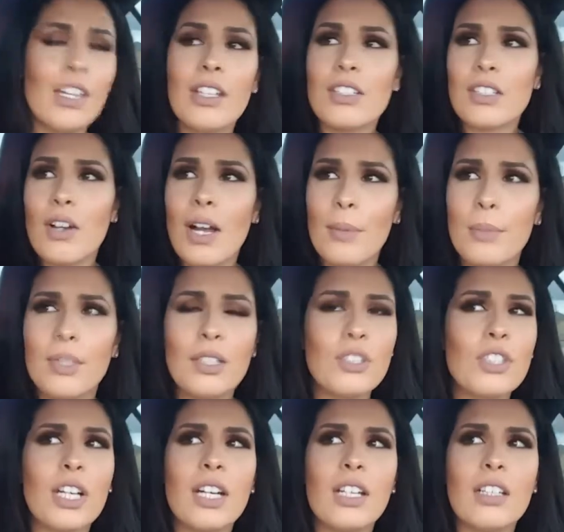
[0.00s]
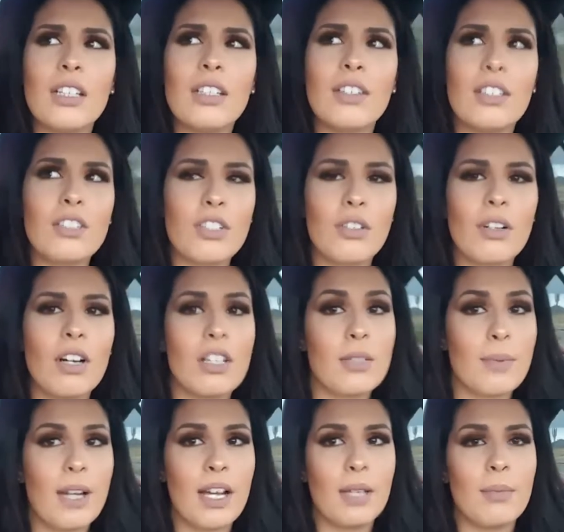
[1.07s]
So I'm gonna try to, there's no cars
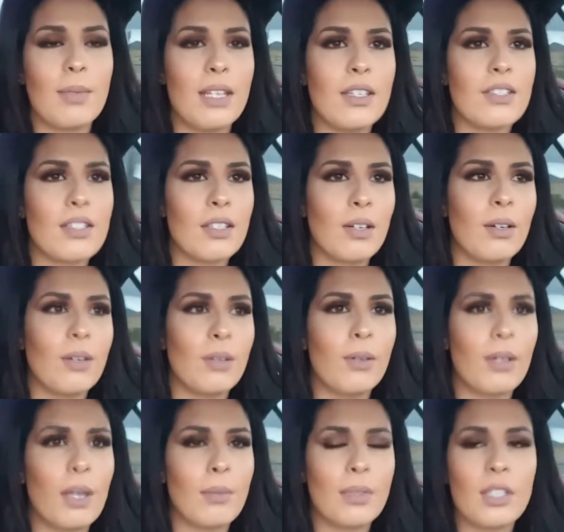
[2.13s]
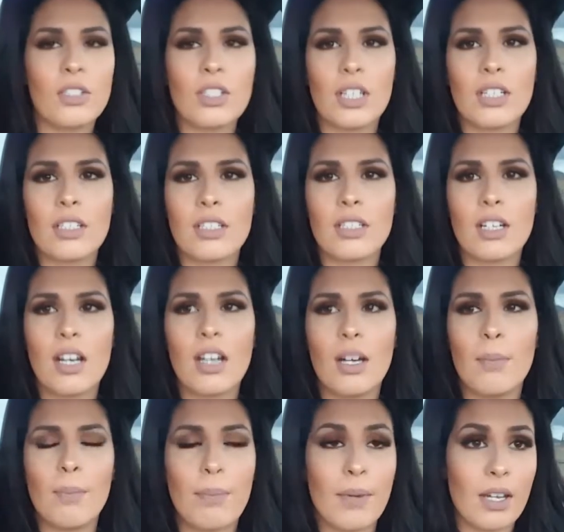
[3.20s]
behind me, so I'm gonna try to stop
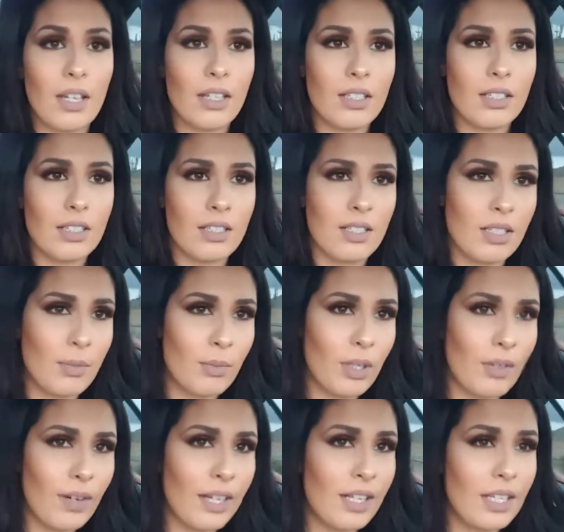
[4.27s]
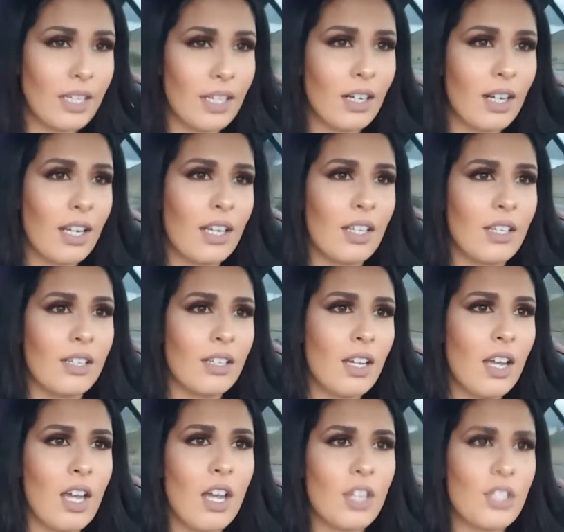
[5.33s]
somewhere right here and
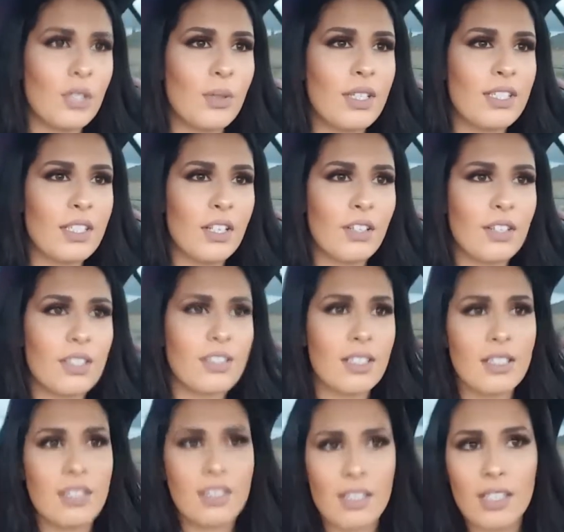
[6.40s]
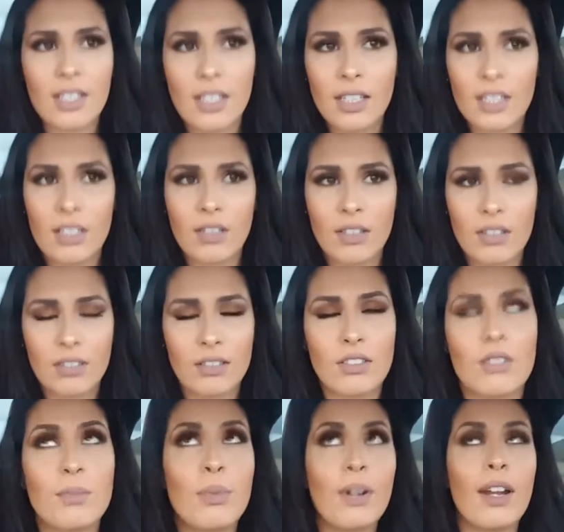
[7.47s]
do a 0 to 60 and
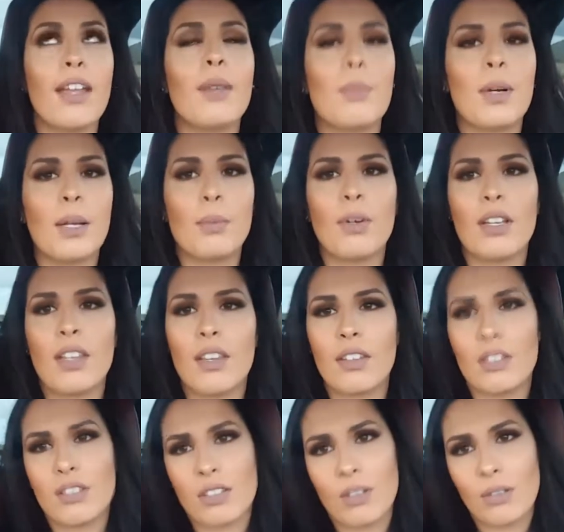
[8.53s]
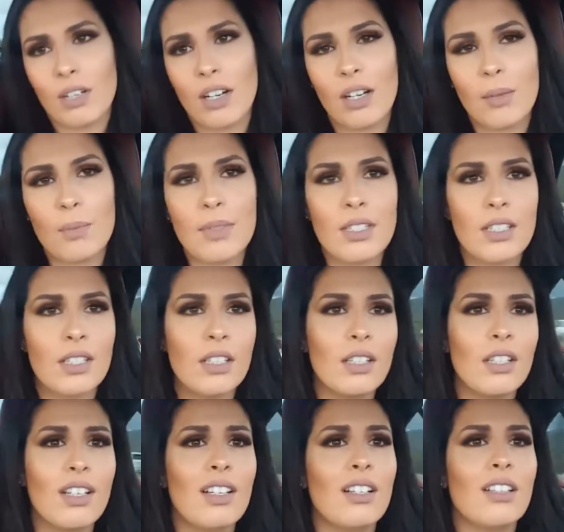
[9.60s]
just pray that there's no cops.
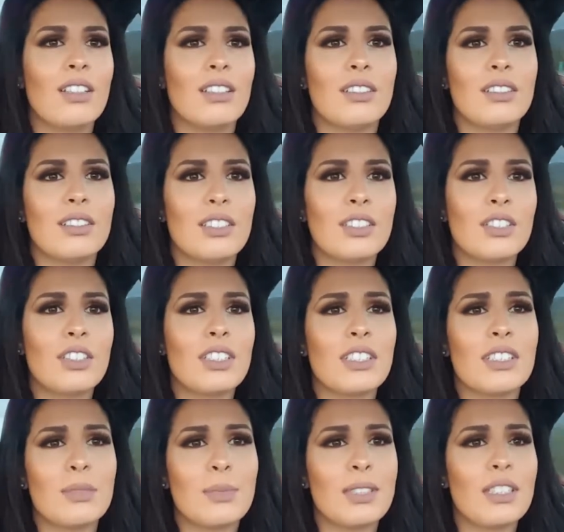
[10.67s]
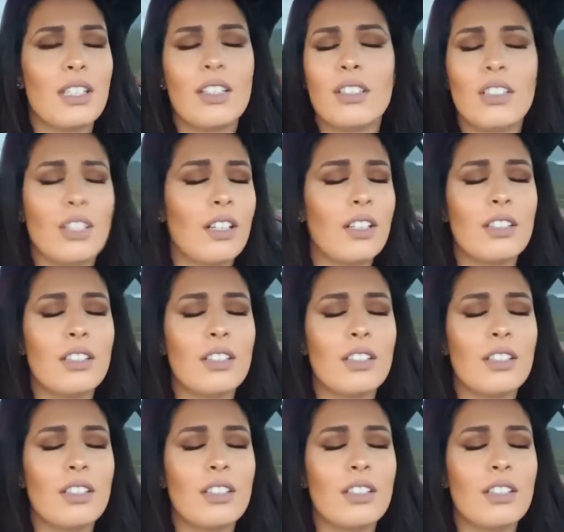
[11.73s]
It's Christmas, or